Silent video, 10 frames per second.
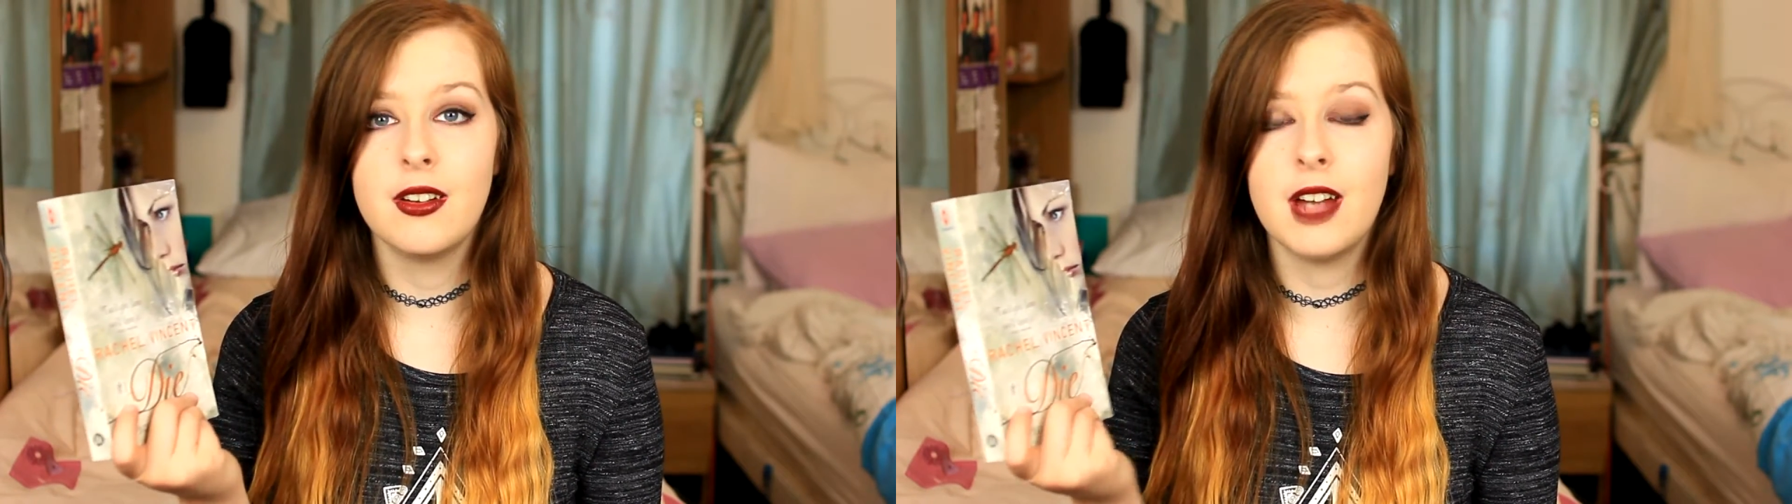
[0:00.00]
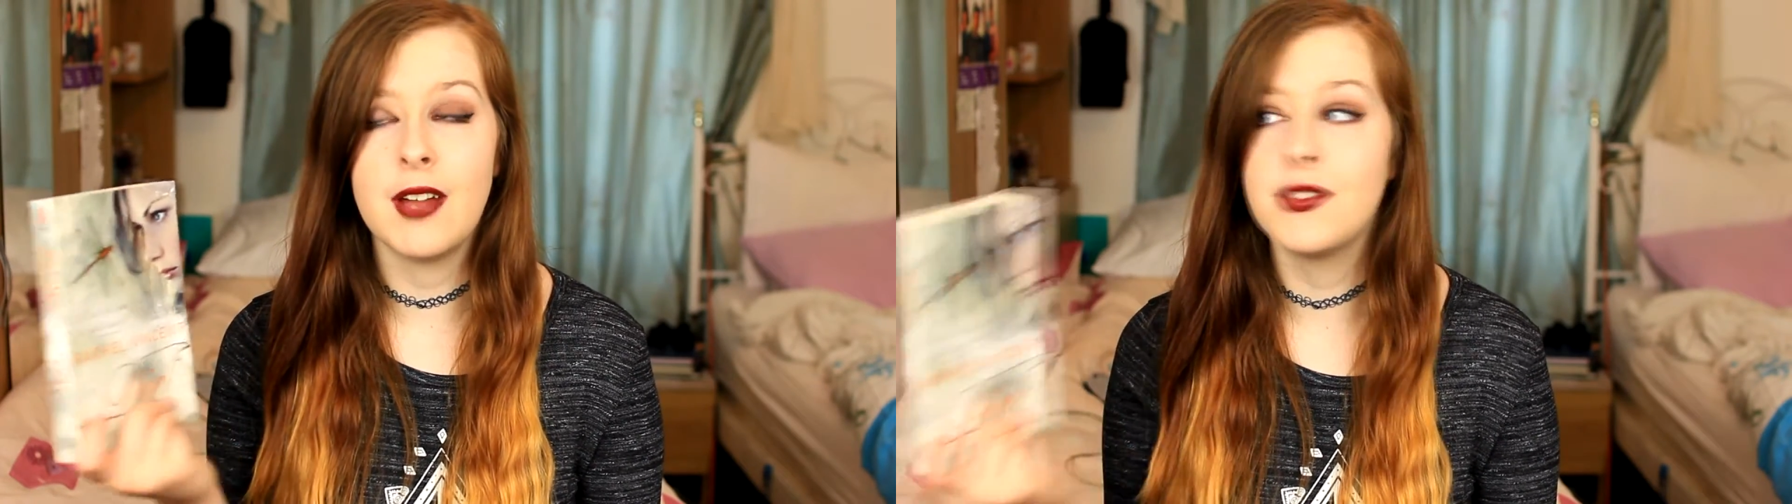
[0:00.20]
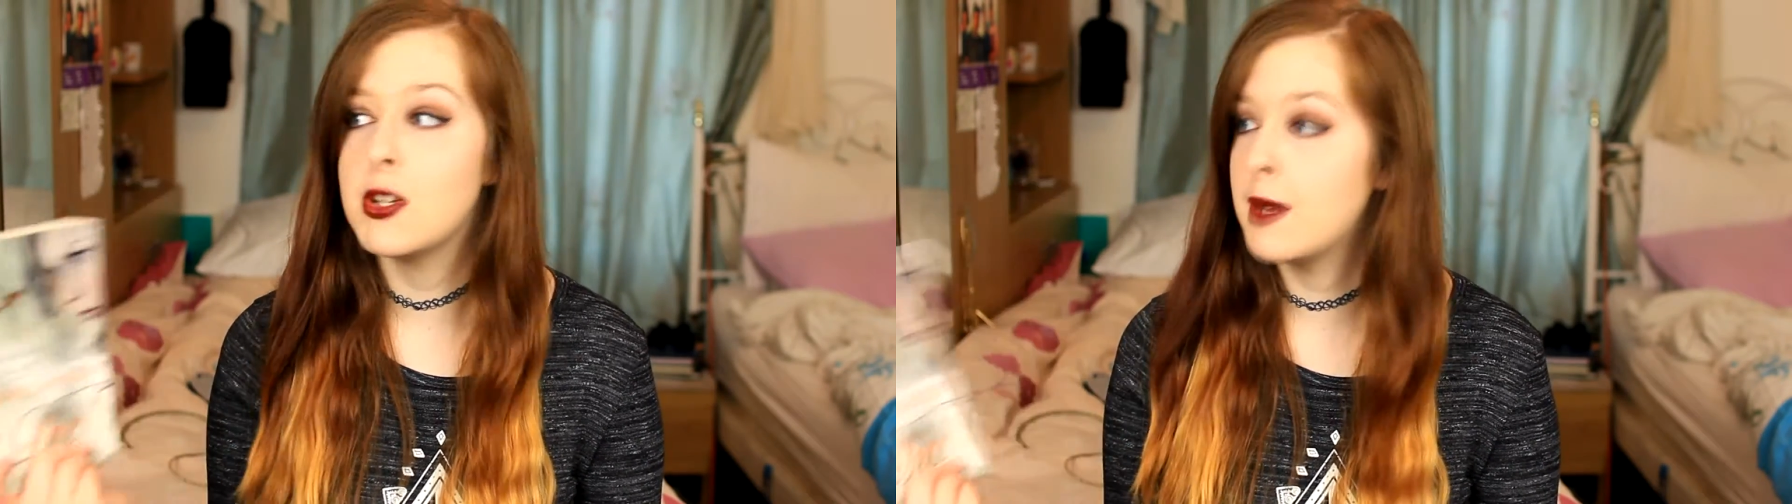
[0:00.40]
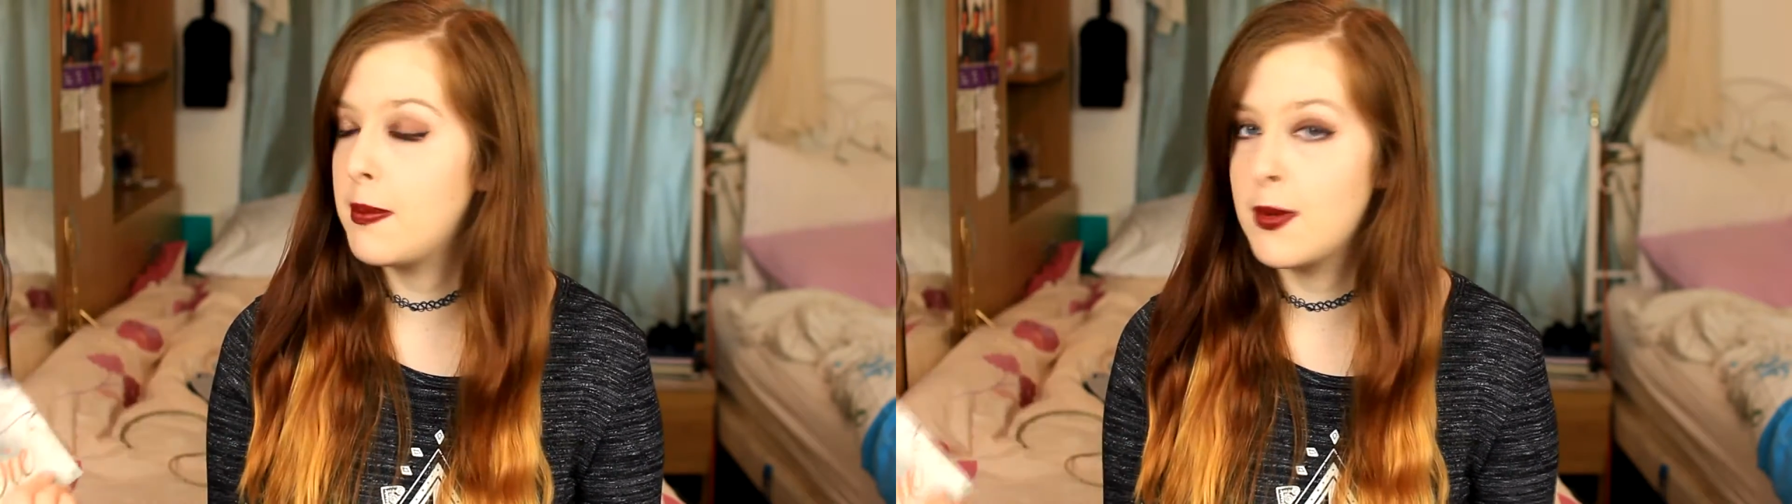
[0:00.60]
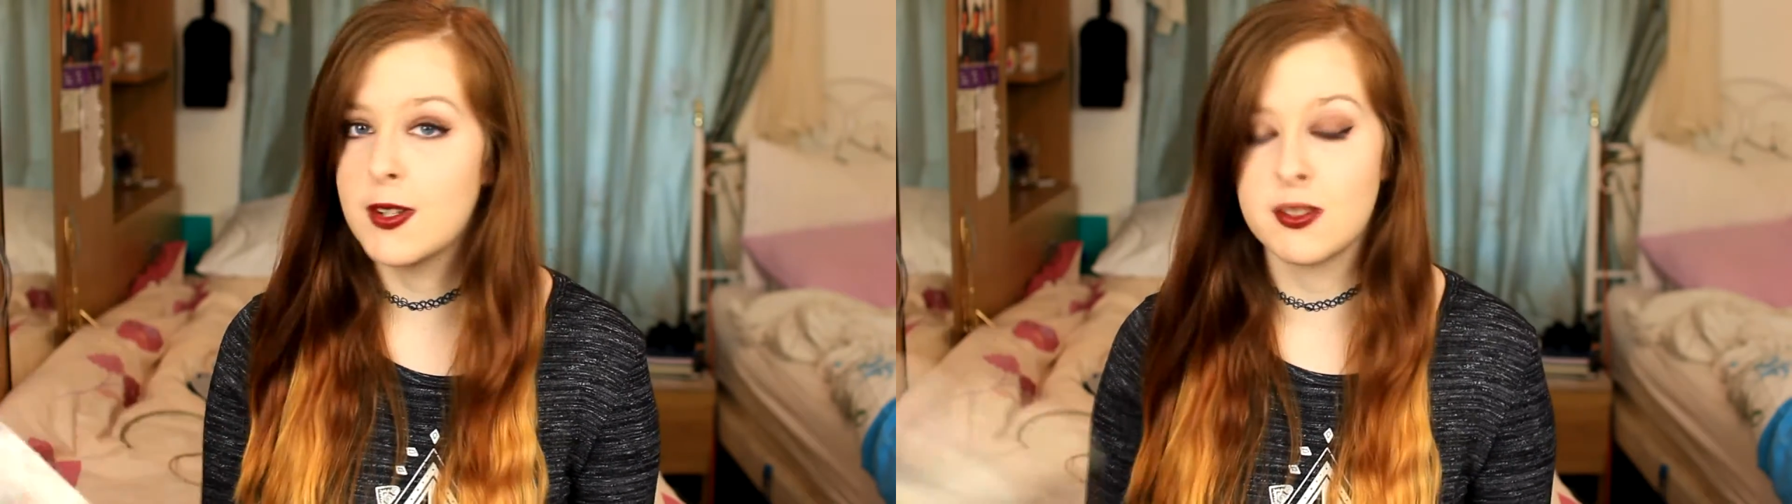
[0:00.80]
I have too many
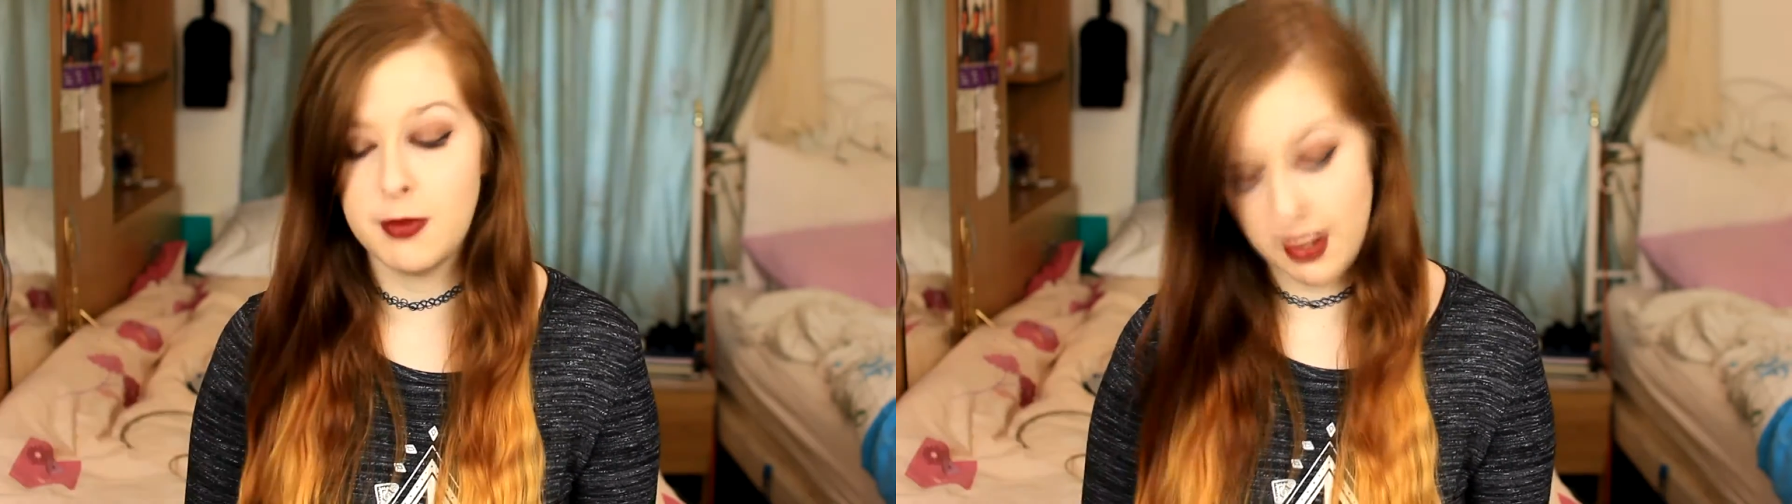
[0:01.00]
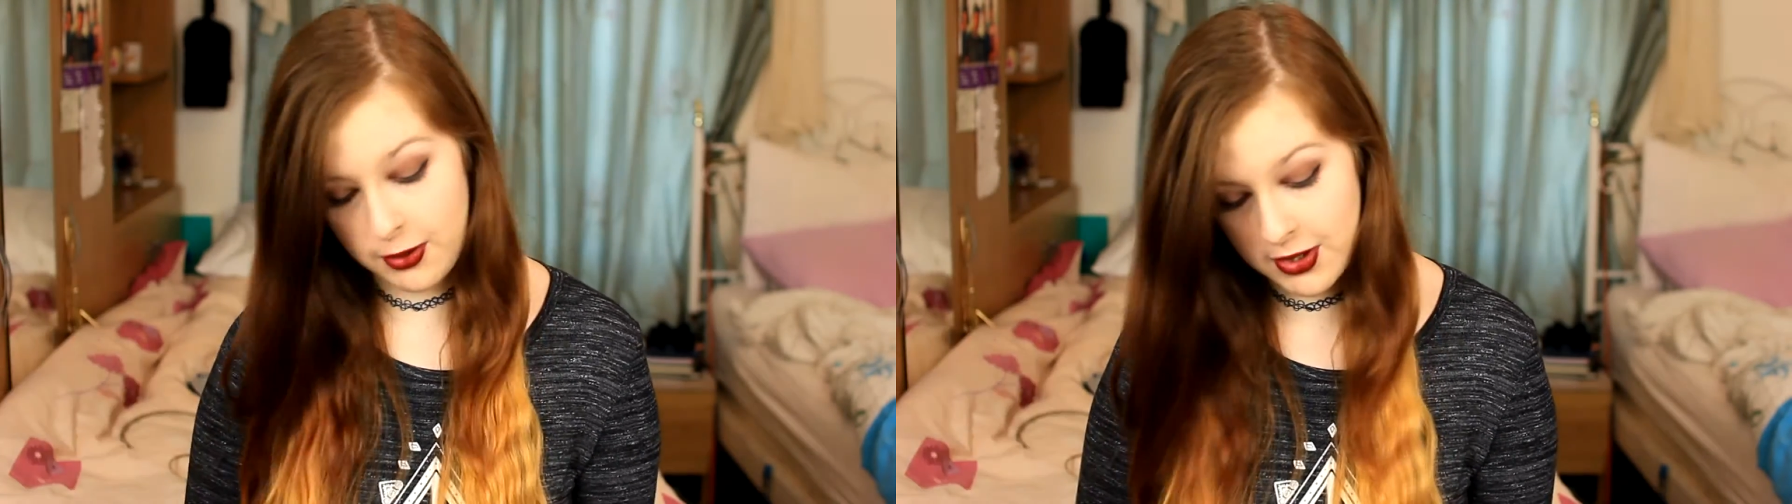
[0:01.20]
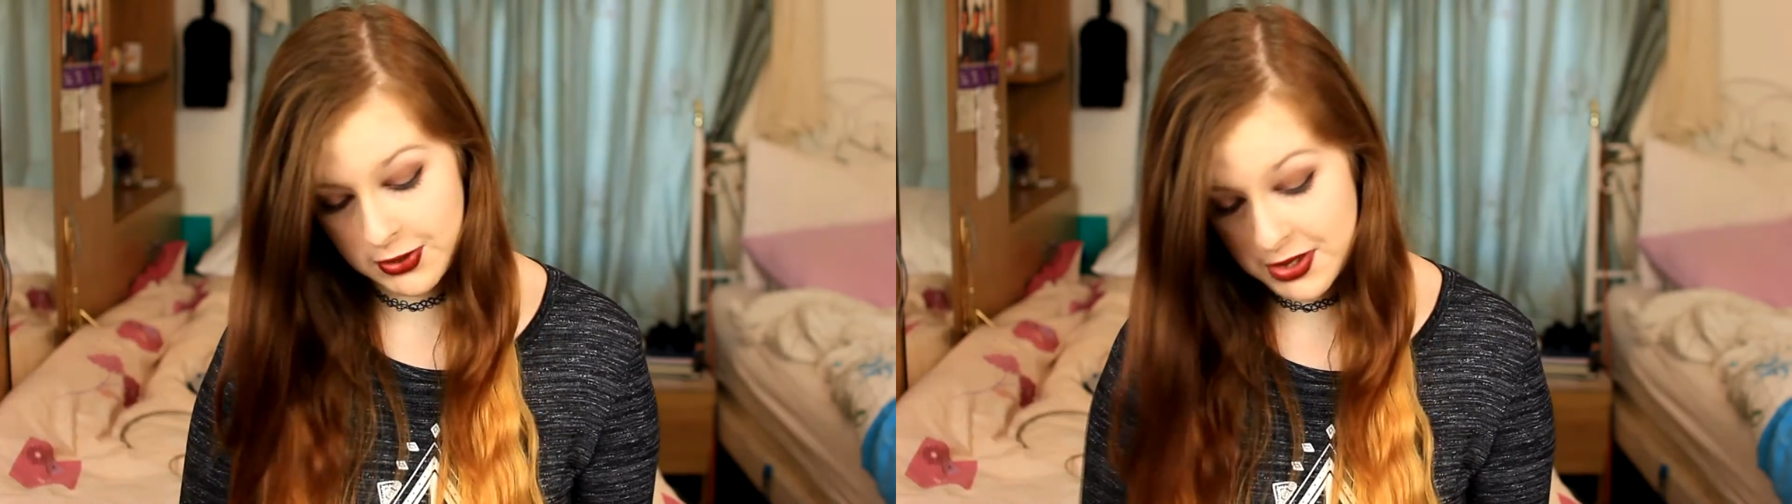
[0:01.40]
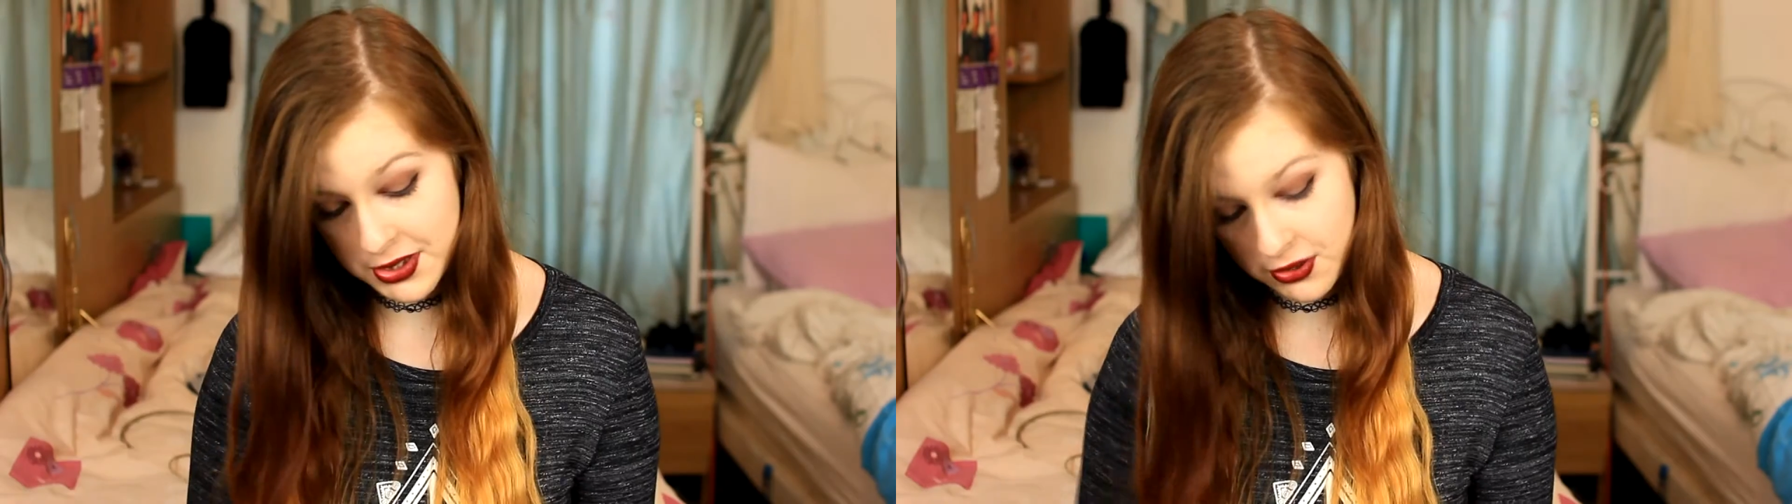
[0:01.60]
books for my own good, this is